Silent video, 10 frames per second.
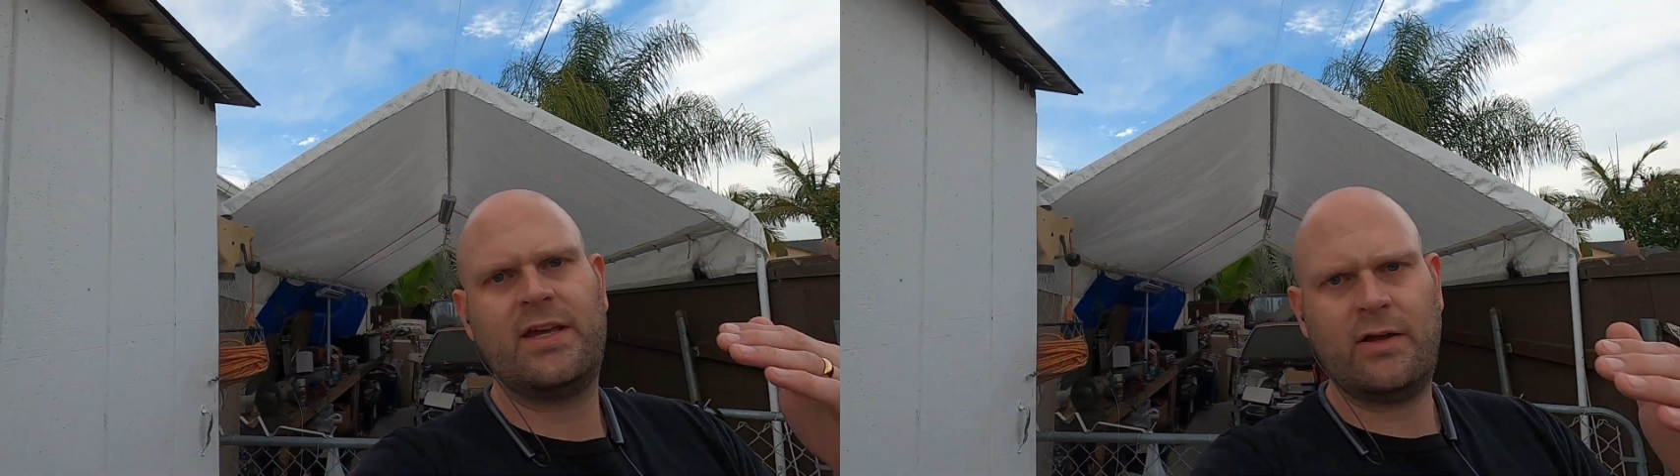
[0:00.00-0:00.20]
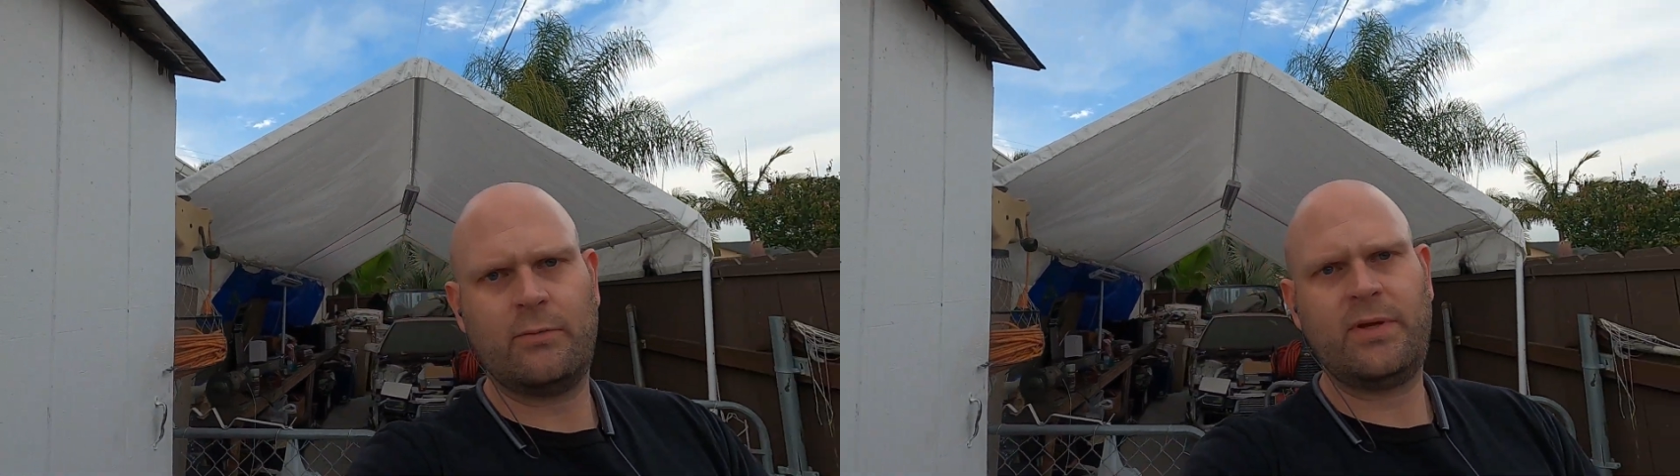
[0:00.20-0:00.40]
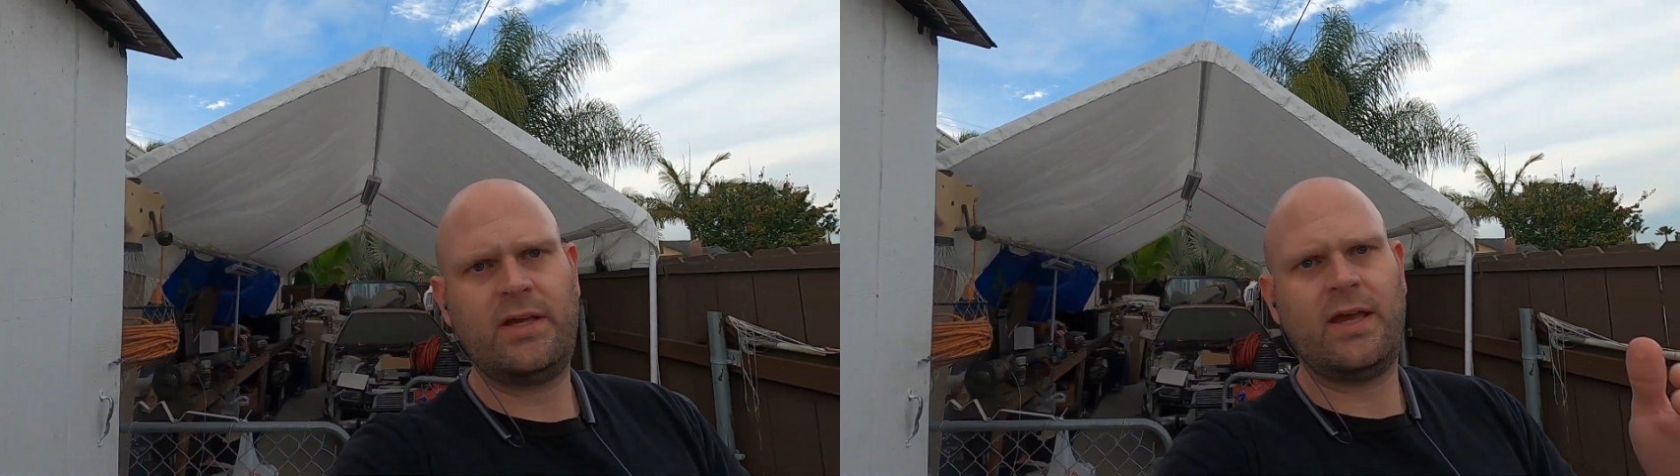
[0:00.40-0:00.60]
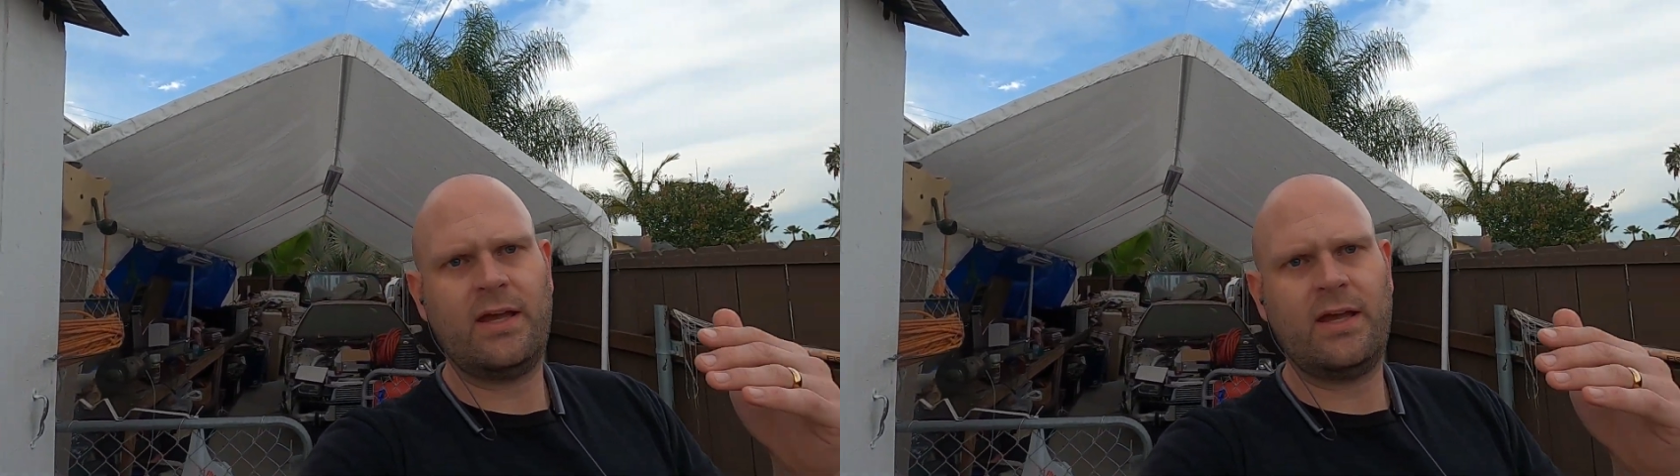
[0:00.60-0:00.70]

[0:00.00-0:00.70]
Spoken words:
help me